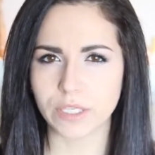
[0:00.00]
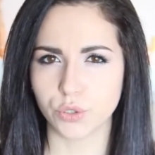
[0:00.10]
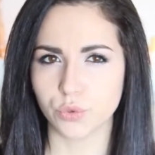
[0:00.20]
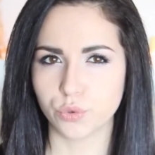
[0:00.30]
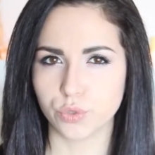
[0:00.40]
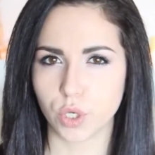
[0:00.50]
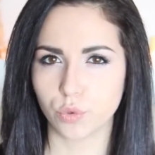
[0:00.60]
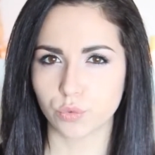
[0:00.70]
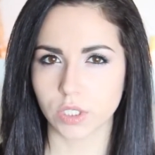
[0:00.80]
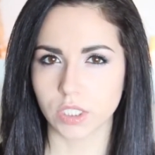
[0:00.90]
You
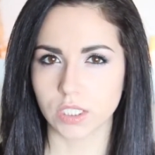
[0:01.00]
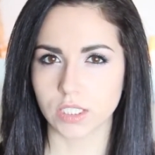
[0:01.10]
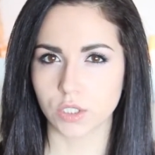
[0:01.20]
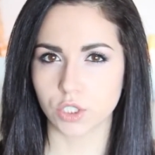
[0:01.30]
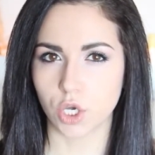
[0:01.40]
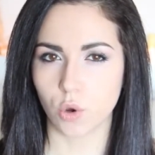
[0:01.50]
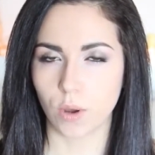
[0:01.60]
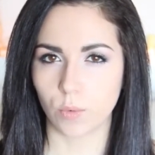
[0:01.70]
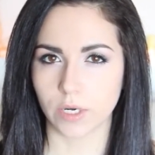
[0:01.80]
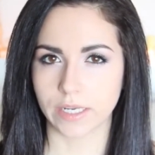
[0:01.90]
don't really know
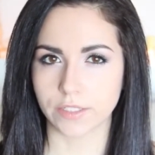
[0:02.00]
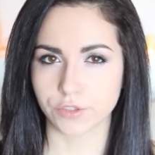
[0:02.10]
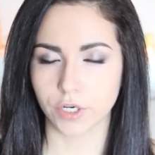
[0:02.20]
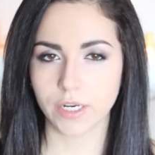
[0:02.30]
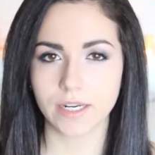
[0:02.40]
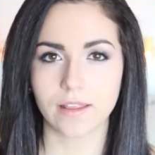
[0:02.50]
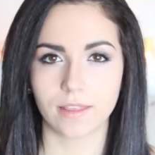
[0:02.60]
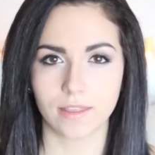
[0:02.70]
where to get started.